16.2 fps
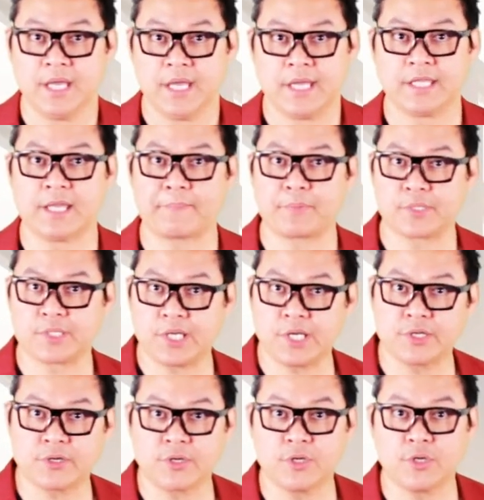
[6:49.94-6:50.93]
And the
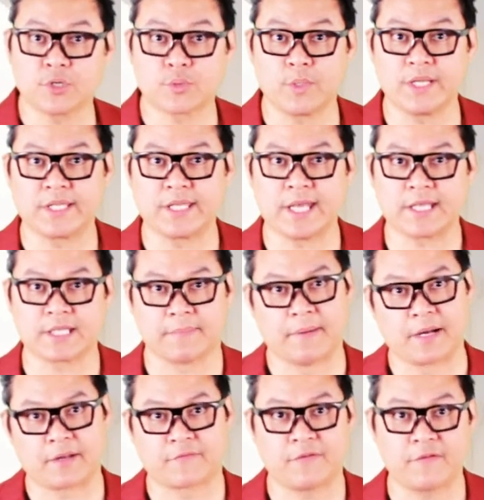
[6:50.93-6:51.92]
procedure usually takes
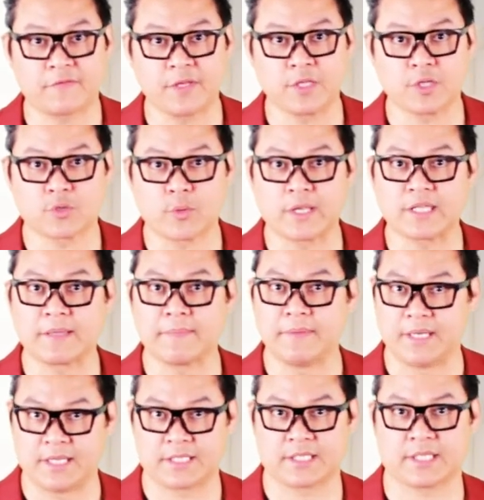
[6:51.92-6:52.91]
about 15 to 20
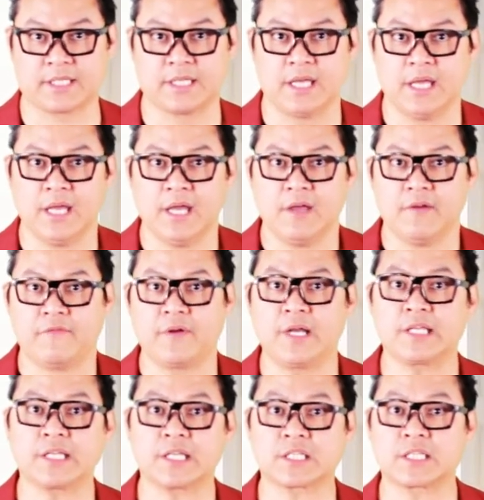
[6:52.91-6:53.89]
minutes.
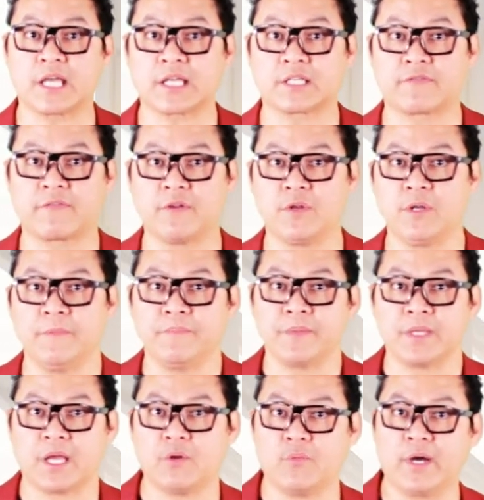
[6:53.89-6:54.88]
Very successful
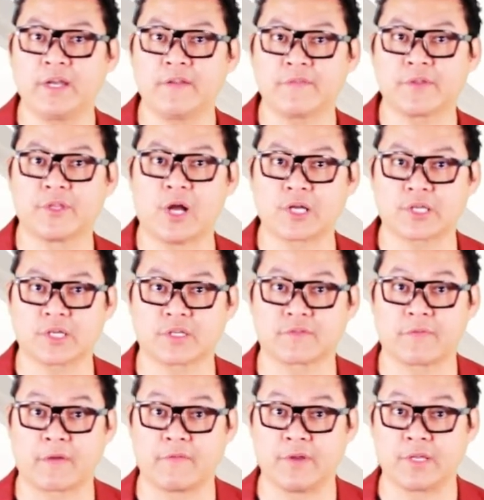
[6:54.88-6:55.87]
and one of the doctor's
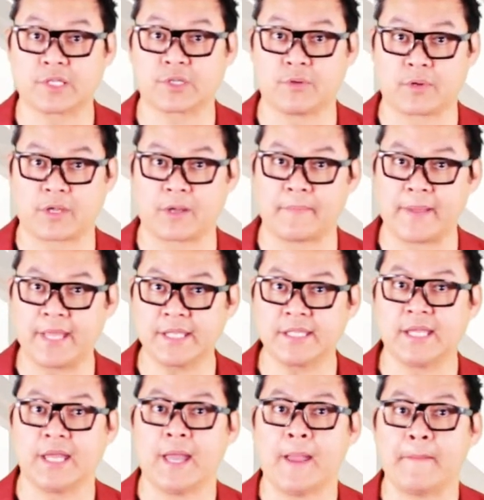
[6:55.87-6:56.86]
favorites to
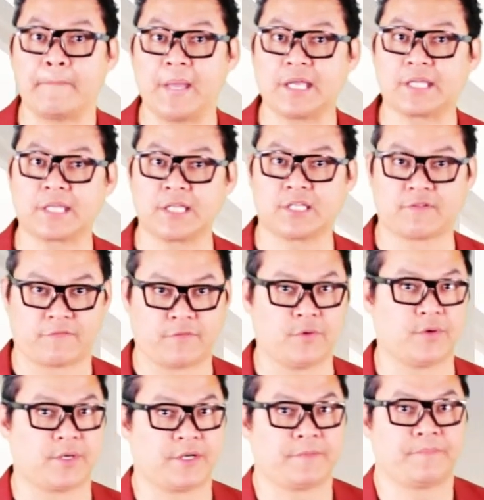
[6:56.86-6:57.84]
recommend patients
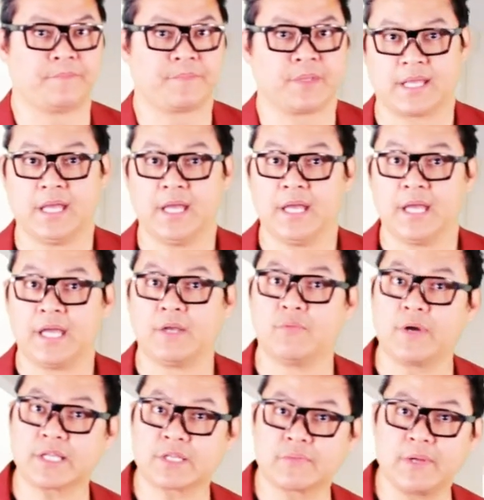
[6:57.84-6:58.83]
for. And
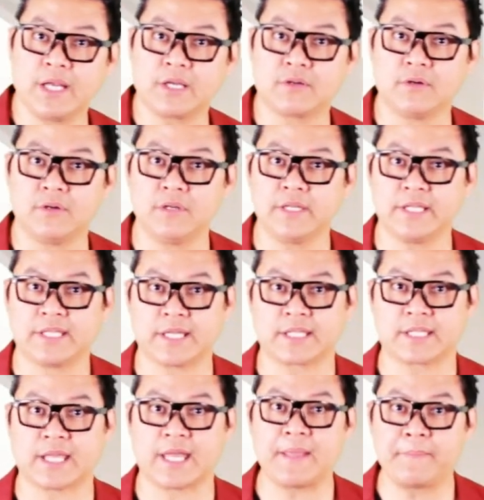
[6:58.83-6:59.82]
what's really cool is
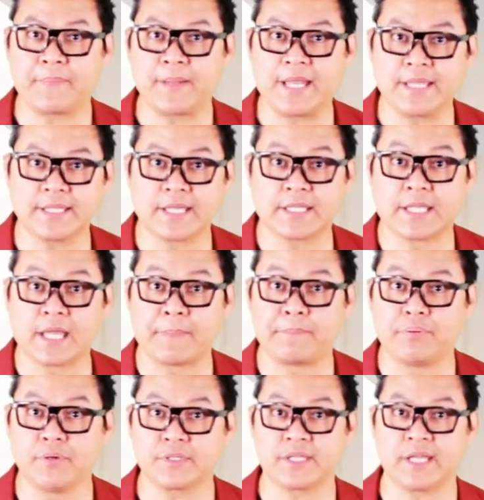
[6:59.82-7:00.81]
that the implant that they
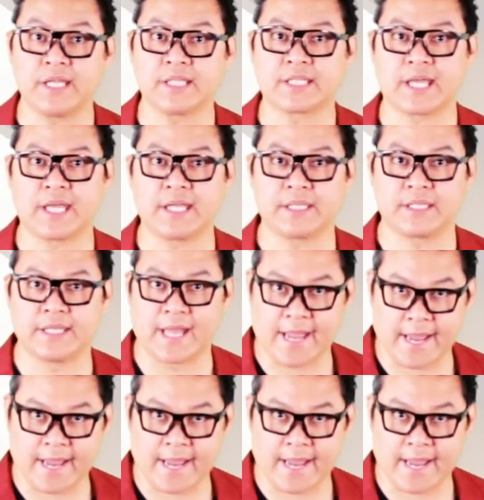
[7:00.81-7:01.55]
put inside the